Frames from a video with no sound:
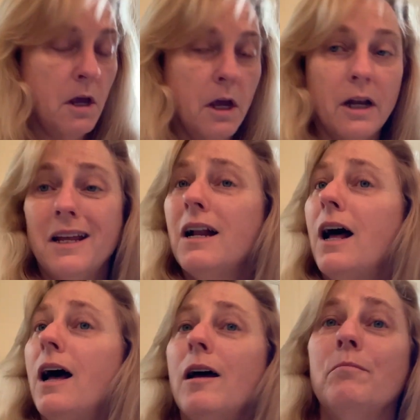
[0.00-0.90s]
and again,
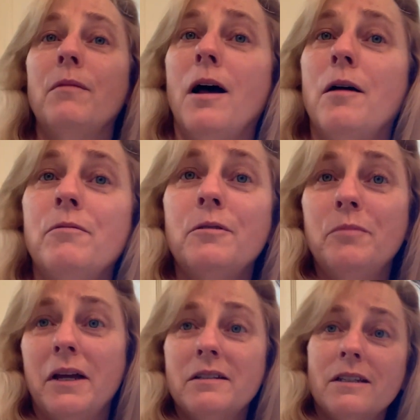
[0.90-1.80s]
I'm I'm real
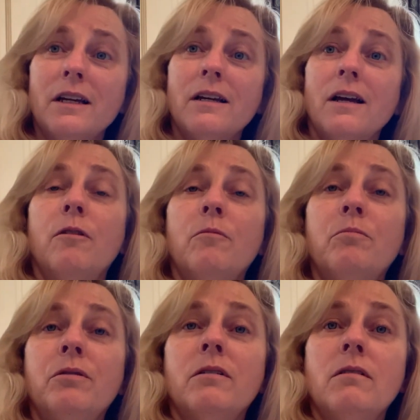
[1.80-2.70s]
basic. I don't
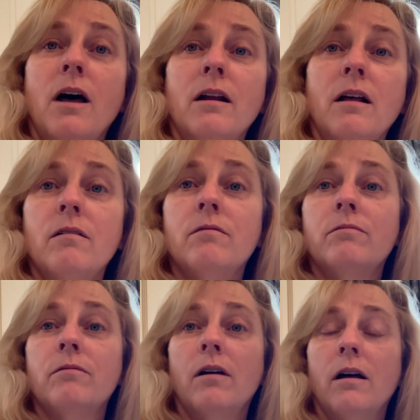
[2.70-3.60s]
put a lot
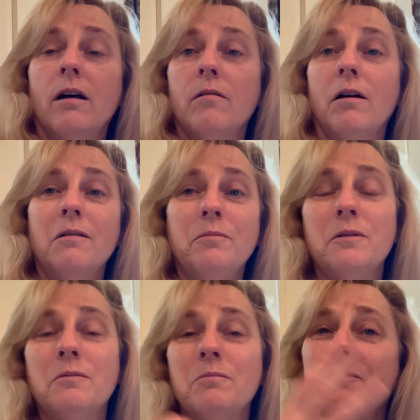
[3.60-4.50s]
of uh, I don't
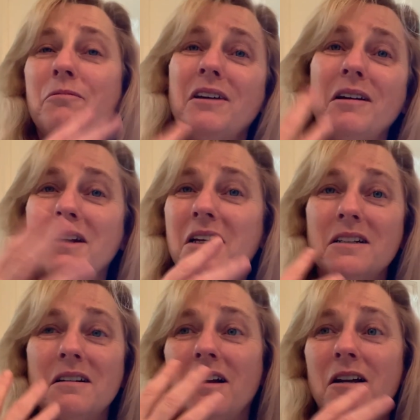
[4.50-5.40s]
put put
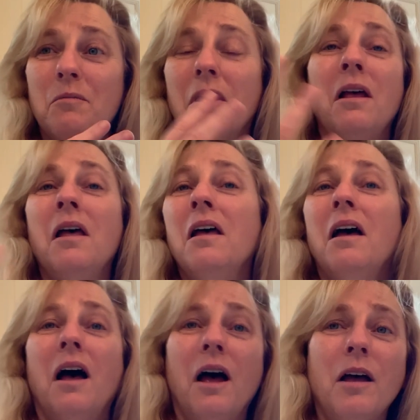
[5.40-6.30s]
foundation on anymore.
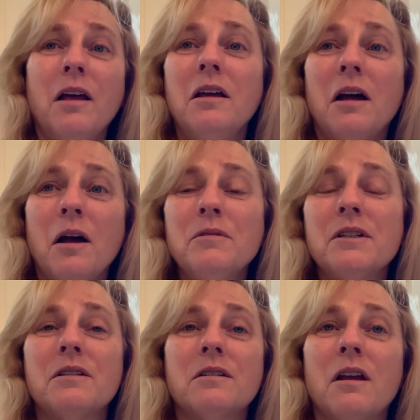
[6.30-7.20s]
I, am
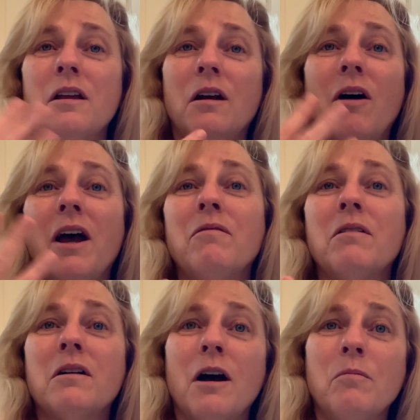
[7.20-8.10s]
just, you know, I have
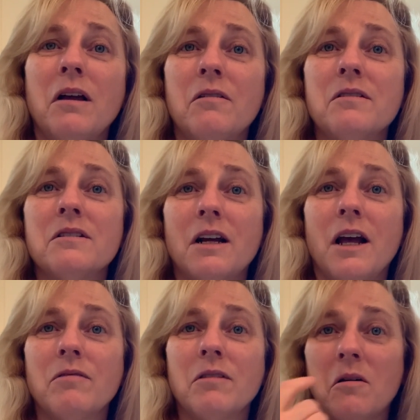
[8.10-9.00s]
a couple errands that I
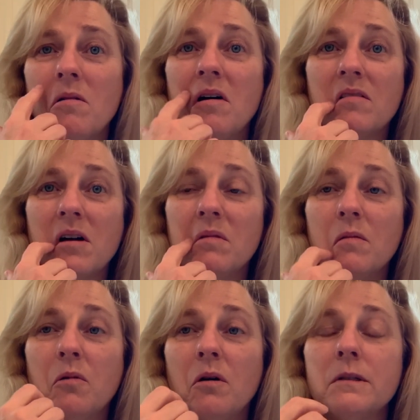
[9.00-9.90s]
have to go. I have a couple
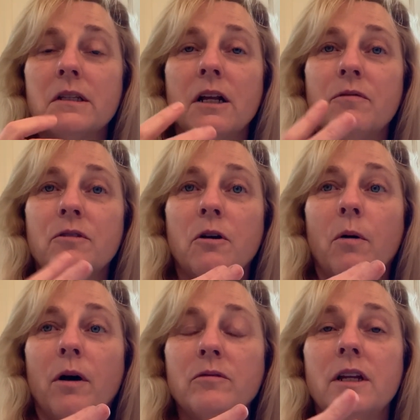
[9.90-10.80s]
appointments that I have to go
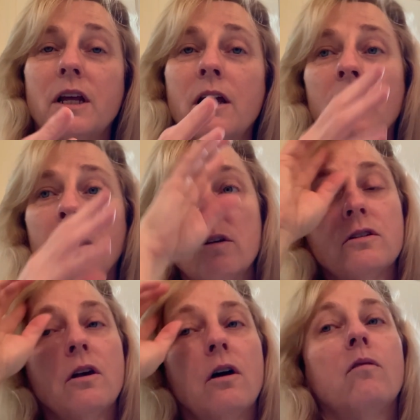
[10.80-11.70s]
out today.
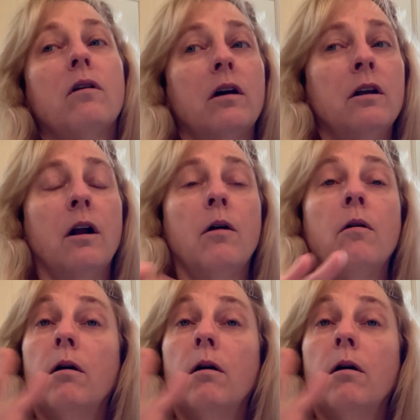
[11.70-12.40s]
So, you know,